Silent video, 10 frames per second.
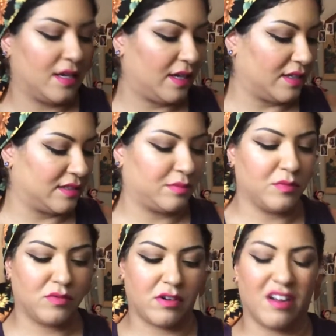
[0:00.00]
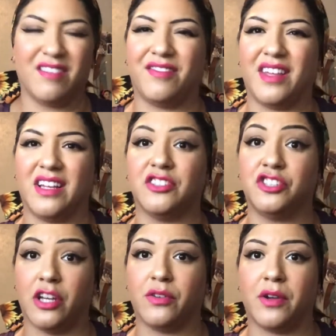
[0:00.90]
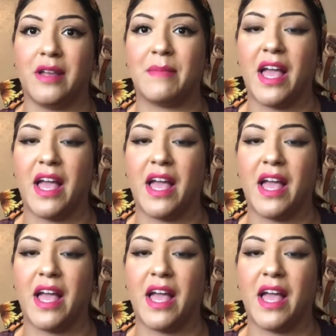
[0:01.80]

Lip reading: is more of like a gel cream,